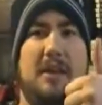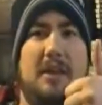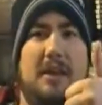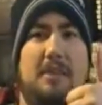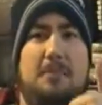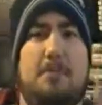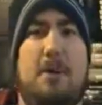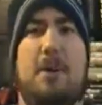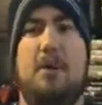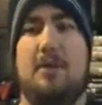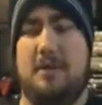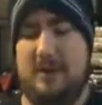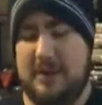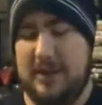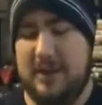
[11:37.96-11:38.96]
thanks,
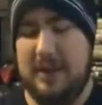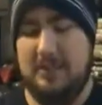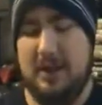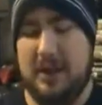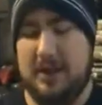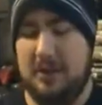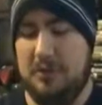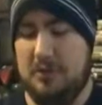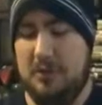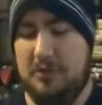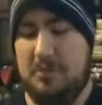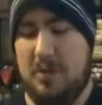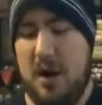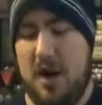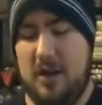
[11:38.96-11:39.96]
bud. Keep making those
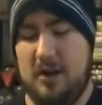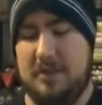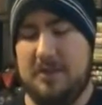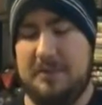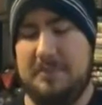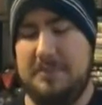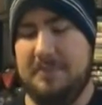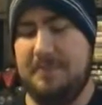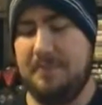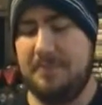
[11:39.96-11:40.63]
good products.